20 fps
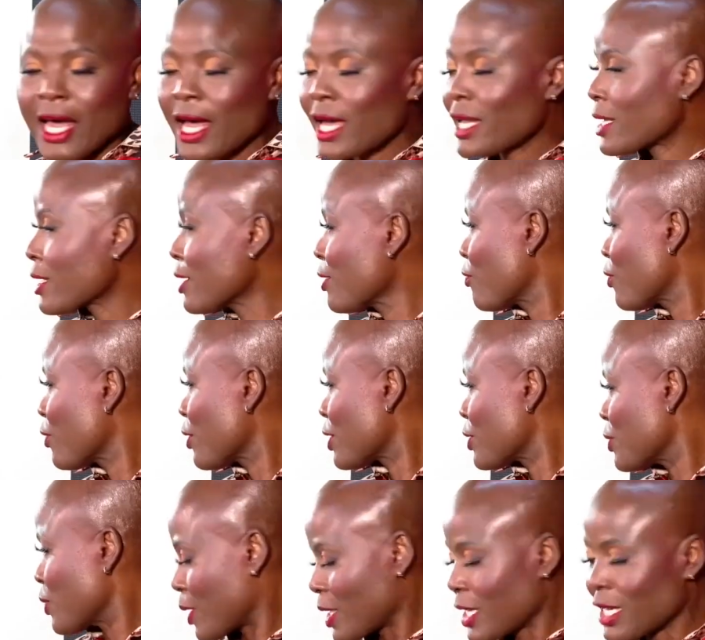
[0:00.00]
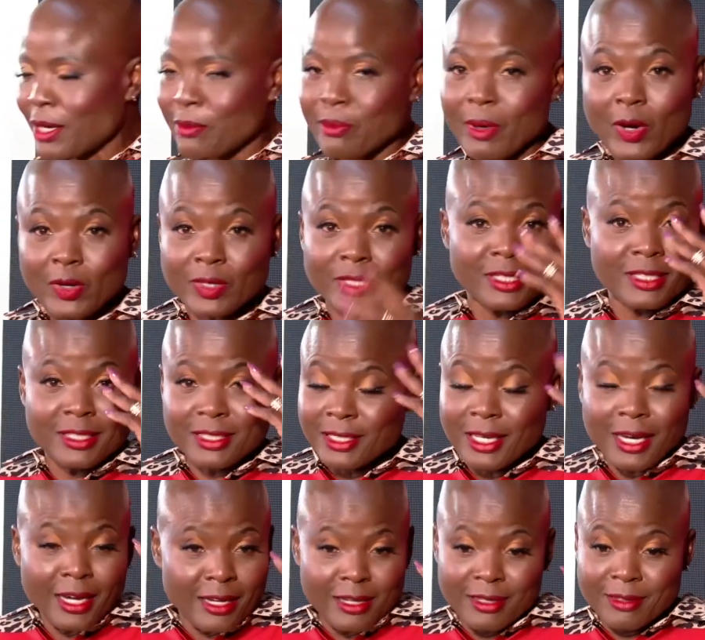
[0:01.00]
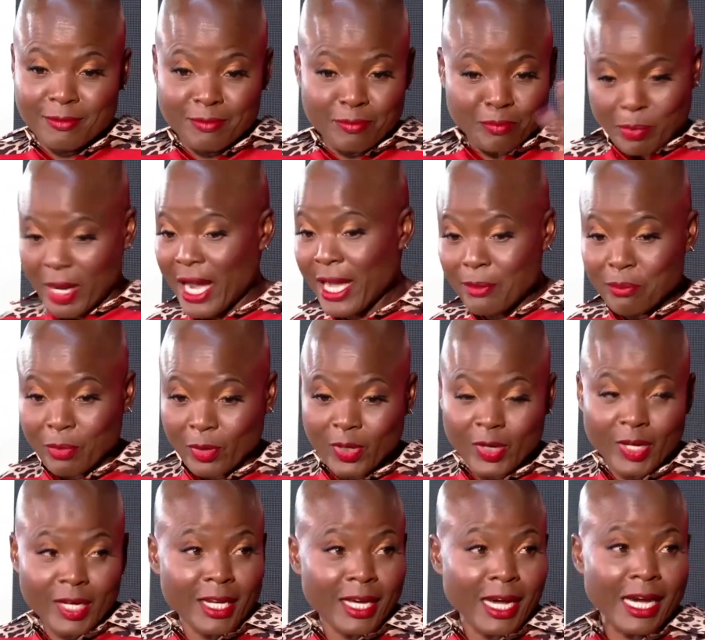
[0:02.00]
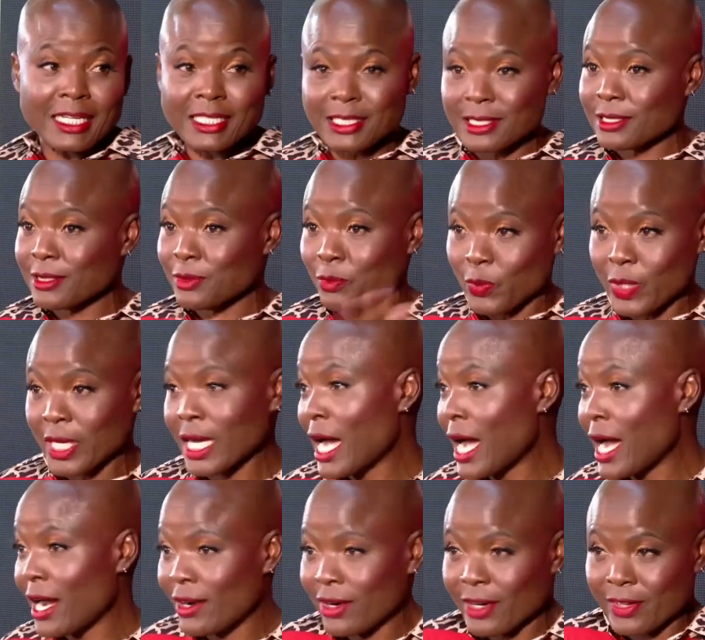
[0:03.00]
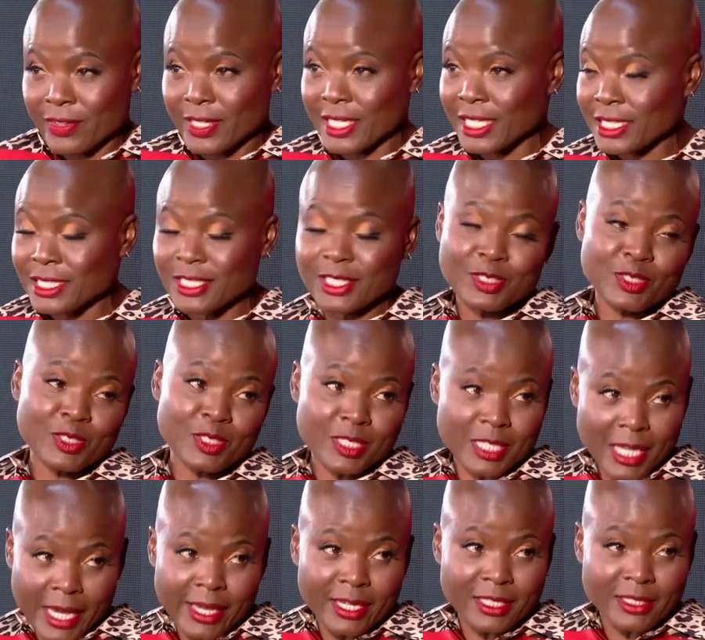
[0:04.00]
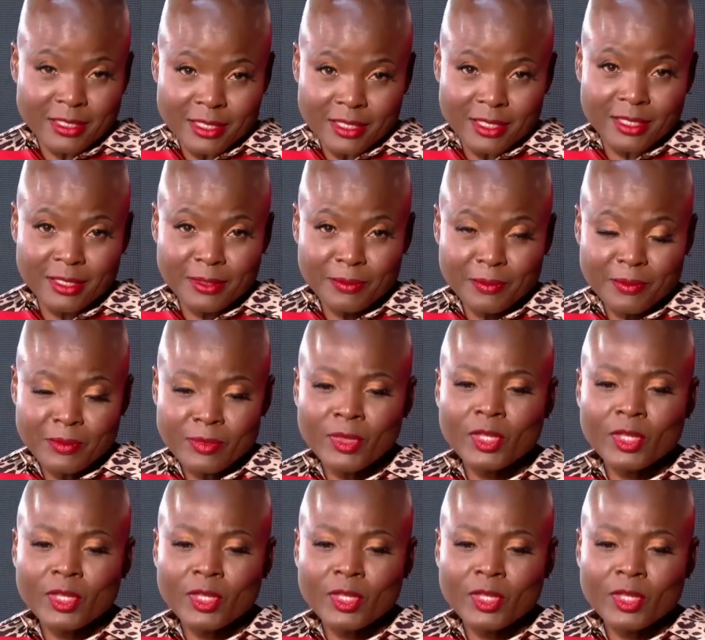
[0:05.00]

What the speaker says: And if you're talking about the Bible, as we are a religious society,